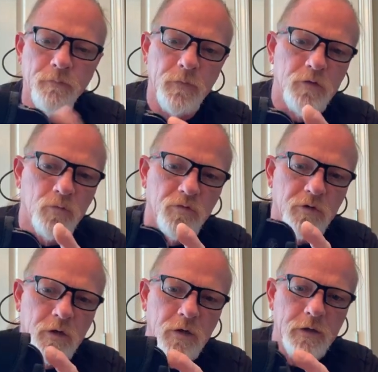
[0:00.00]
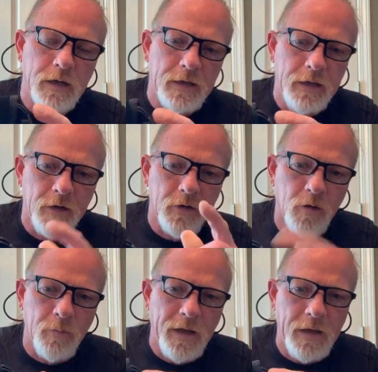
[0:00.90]
This was a gun that I carried
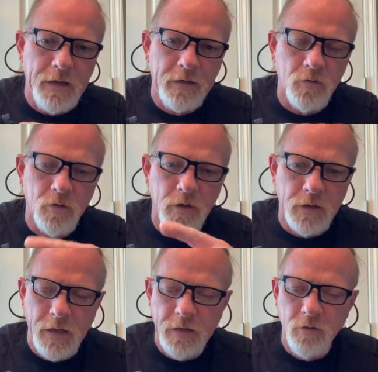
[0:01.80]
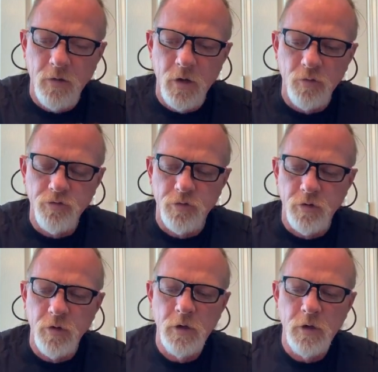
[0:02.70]
on my ankle on an ankle holster.